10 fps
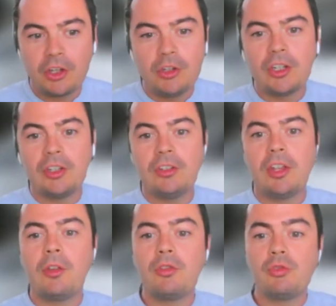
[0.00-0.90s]
So you
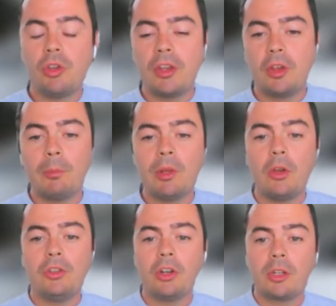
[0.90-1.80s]
can
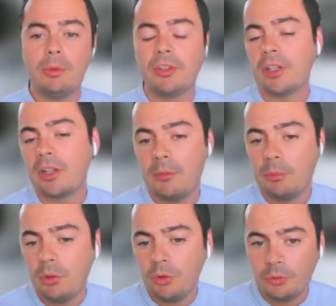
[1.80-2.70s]
upload documents to the
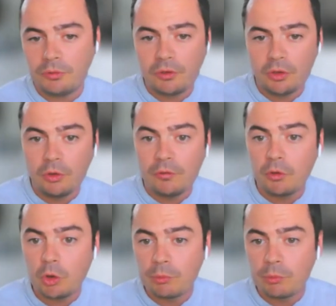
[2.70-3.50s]
client portal for